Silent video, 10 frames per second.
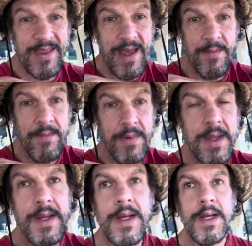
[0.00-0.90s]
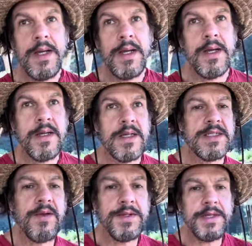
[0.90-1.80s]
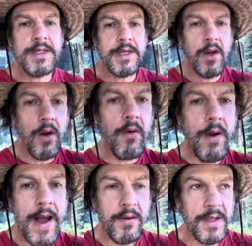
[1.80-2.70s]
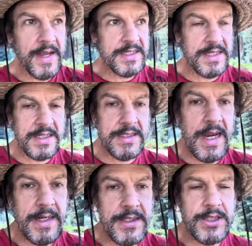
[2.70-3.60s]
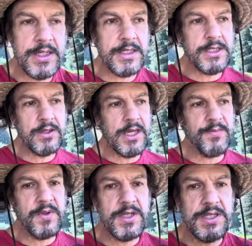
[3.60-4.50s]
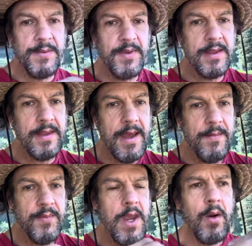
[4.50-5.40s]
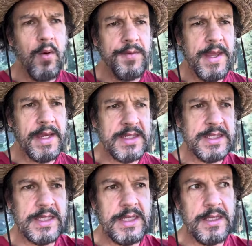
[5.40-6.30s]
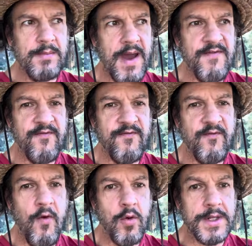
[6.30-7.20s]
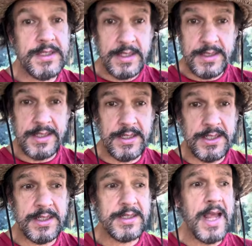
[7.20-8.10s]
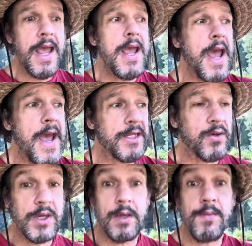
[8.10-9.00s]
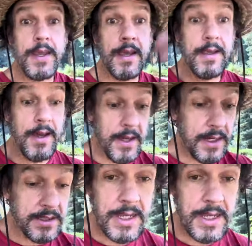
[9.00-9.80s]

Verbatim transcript: them because they only need to grow out like six to eight inches. You keep clipping them when they exceed by four to six inches and you keep making cuttings,